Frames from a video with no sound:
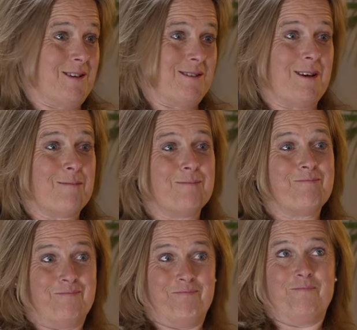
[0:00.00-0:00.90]
come
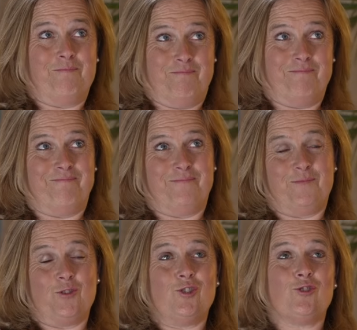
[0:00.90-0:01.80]
and
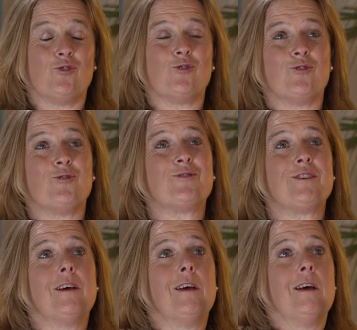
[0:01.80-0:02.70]
join Talk Horse.
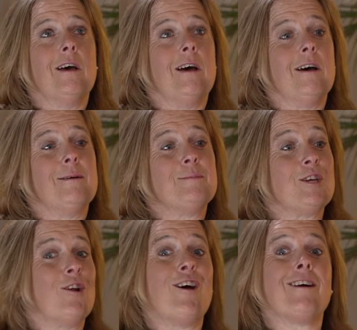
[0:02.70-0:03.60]

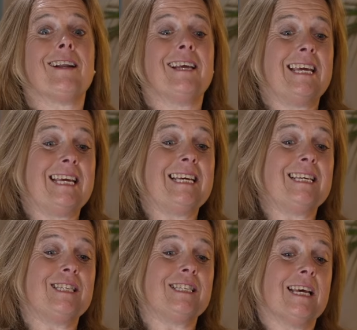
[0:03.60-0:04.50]
So luckily
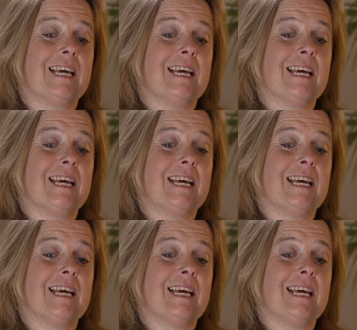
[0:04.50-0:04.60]
he's